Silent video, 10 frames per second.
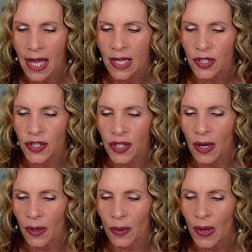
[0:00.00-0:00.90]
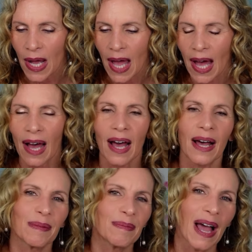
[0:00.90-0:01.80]
So
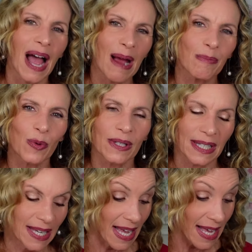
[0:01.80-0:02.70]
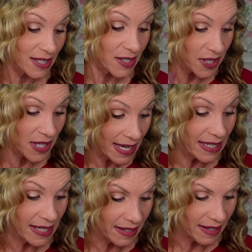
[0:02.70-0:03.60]
um, I'm really
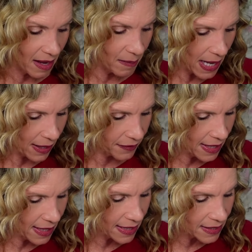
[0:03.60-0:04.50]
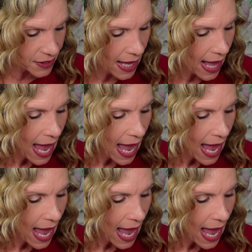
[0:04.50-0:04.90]
excited about these.